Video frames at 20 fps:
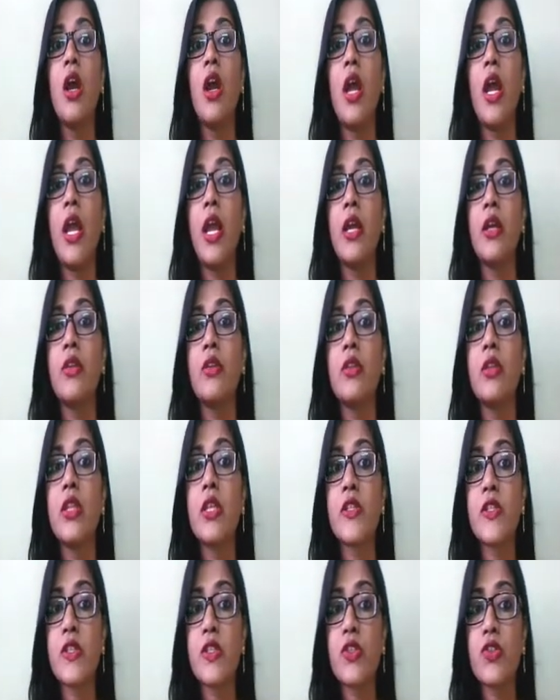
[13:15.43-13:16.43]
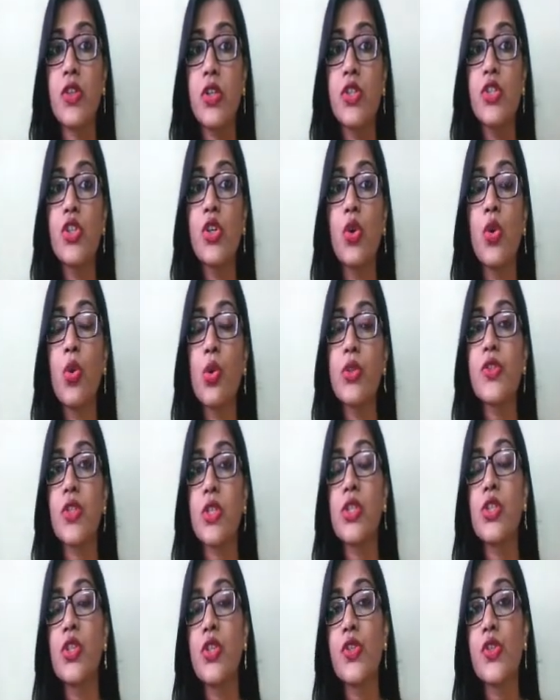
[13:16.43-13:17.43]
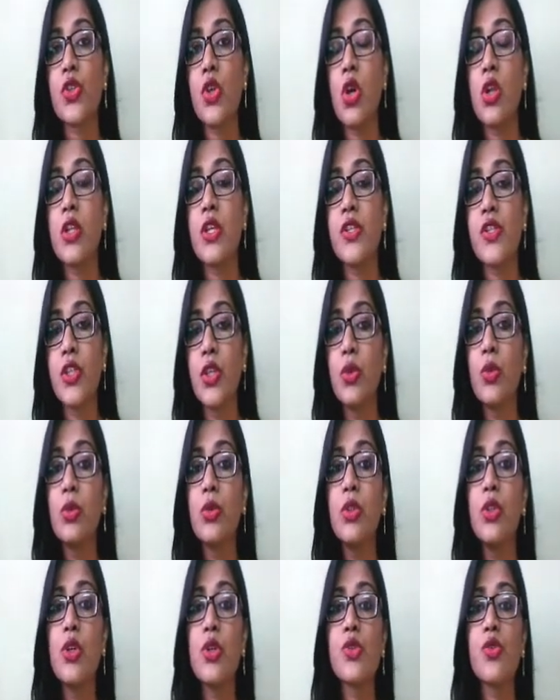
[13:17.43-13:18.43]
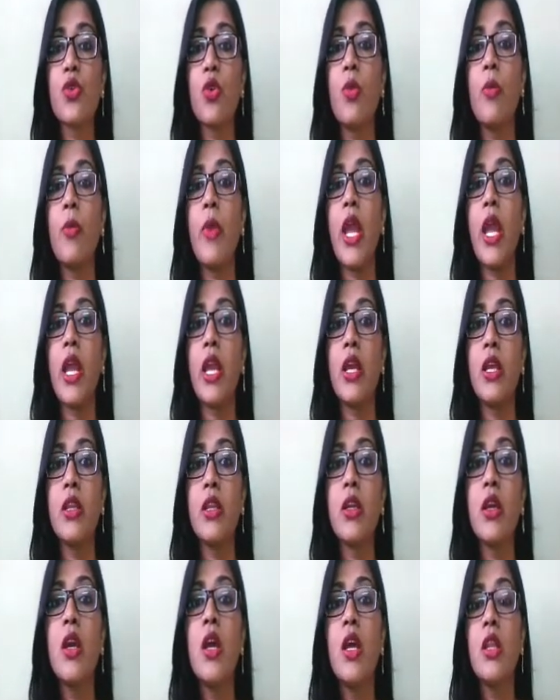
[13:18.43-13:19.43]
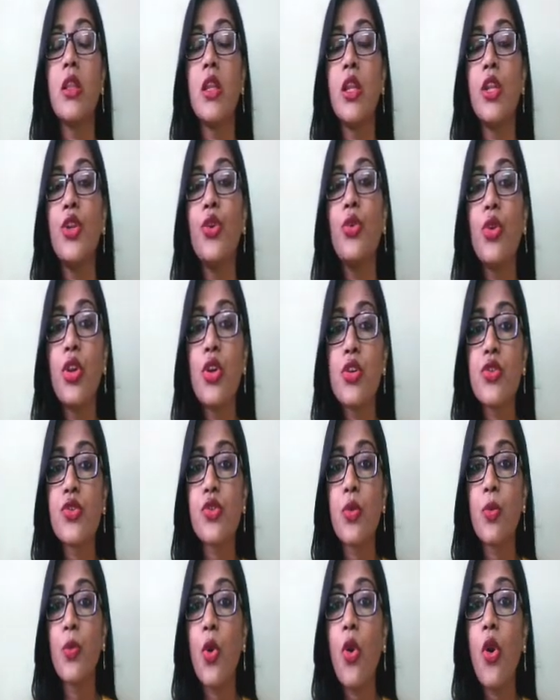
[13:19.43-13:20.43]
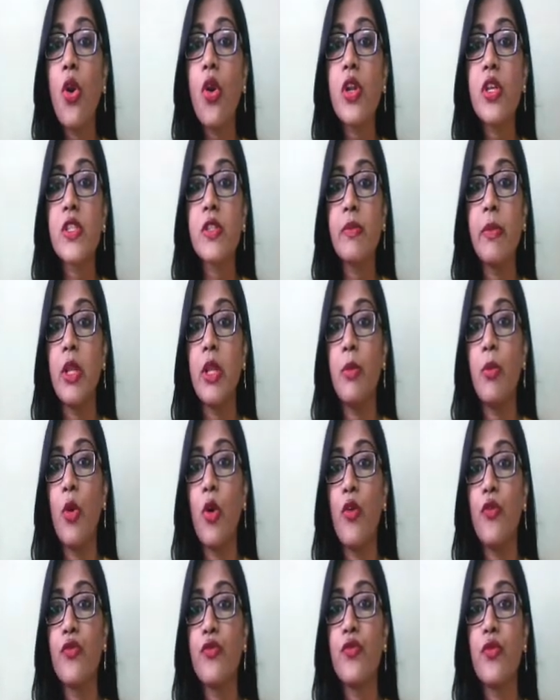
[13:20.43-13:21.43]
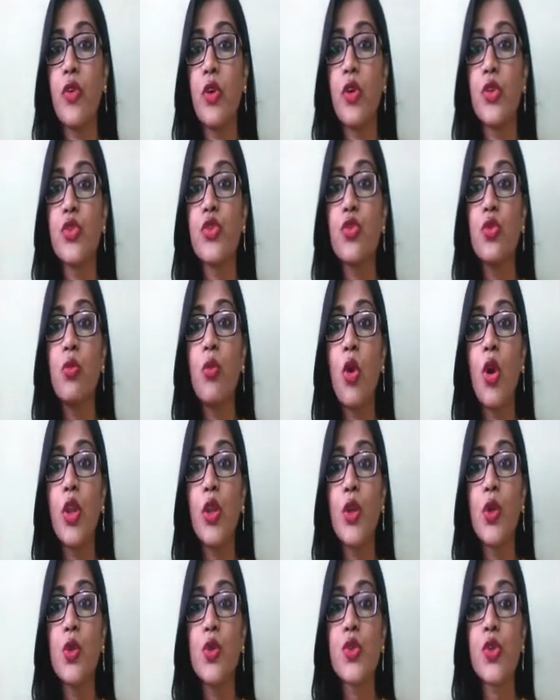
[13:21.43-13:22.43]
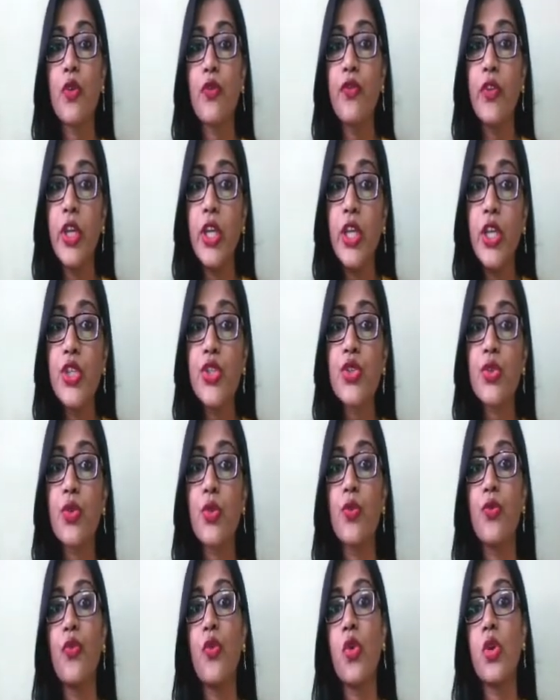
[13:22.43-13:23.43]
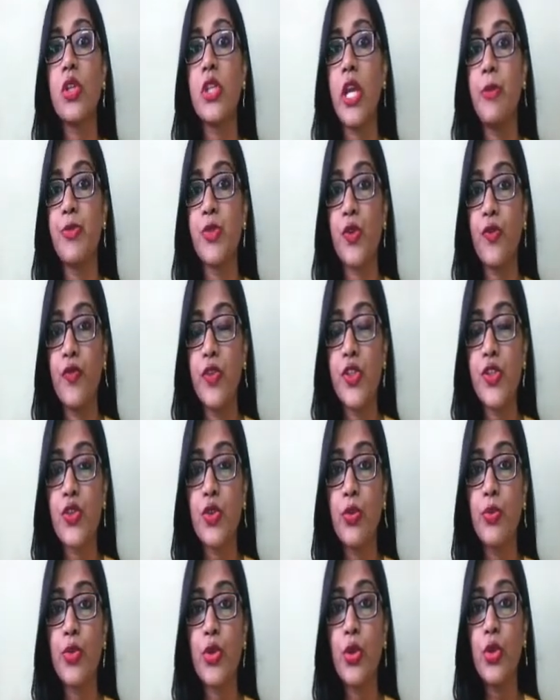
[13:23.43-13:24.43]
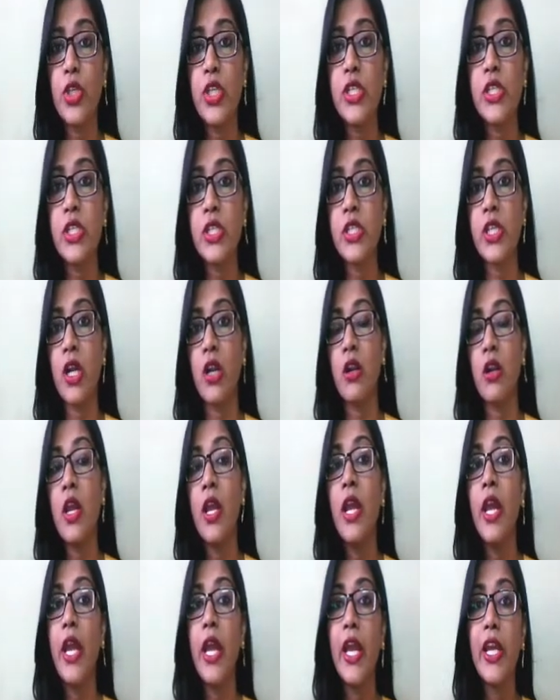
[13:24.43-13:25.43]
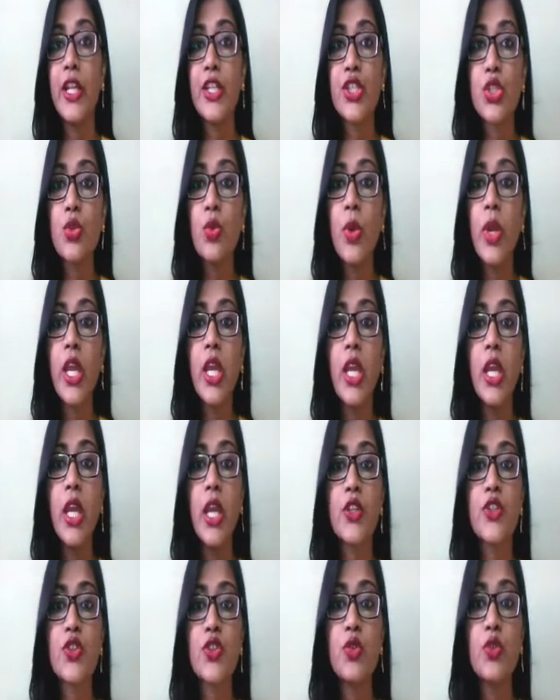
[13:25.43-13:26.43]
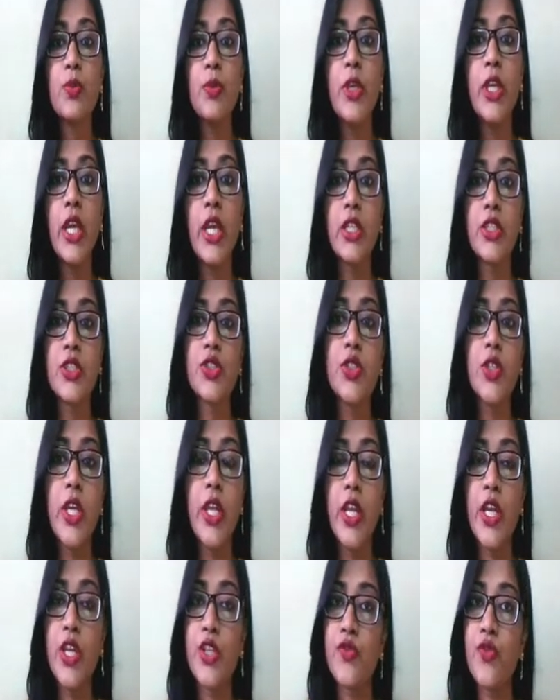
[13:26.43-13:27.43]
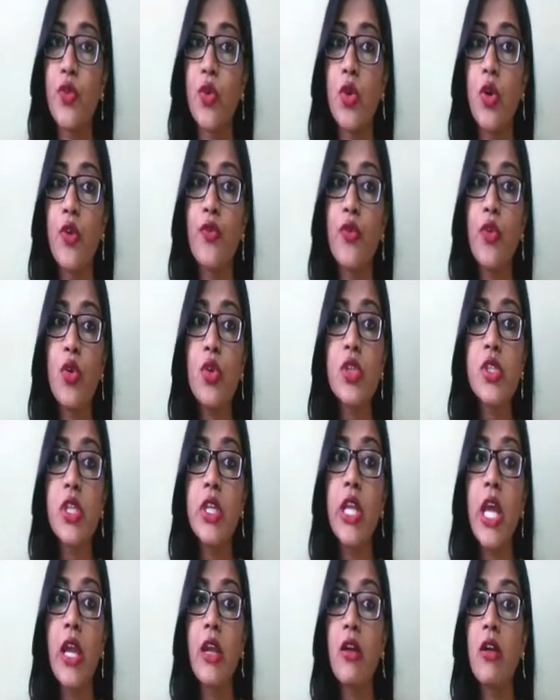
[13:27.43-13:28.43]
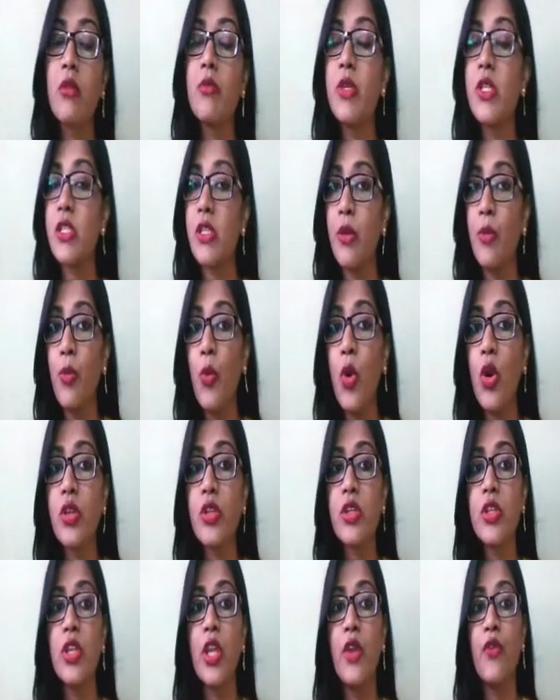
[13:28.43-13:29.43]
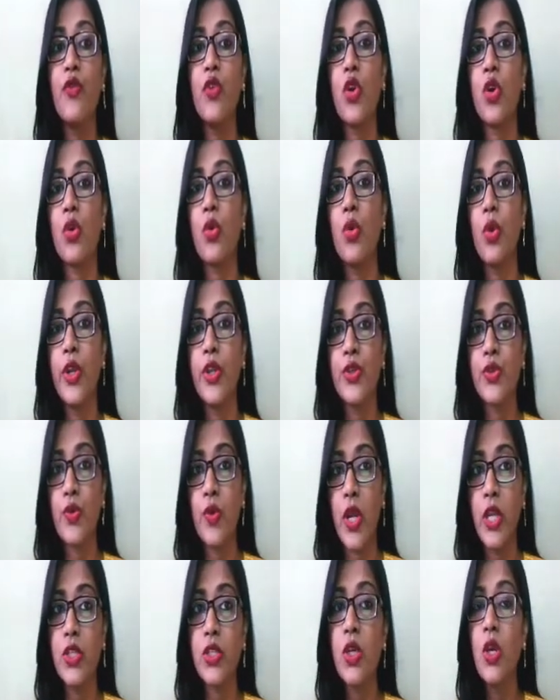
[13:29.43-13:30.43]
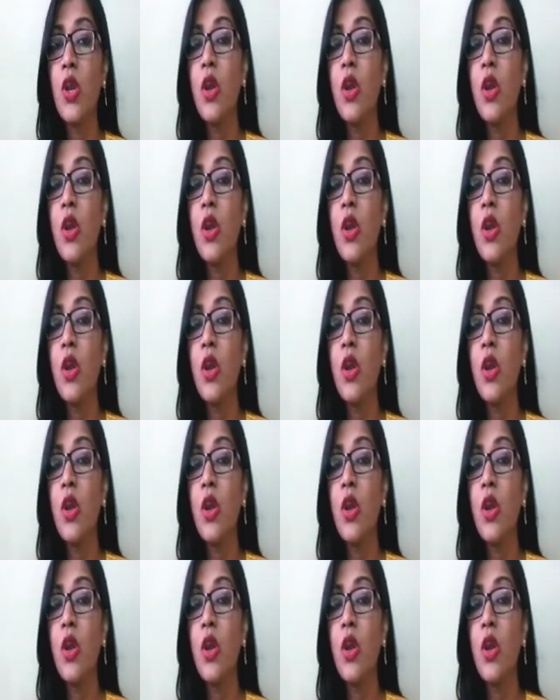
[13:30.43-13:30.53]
and the structure, whole structure is called as nucleosome, and the nucleosome core is made up of 2 molecules of each 4 types of histone protein. These are H2A, H2B, H3 and H4. Of course the diagram is important if you are going to write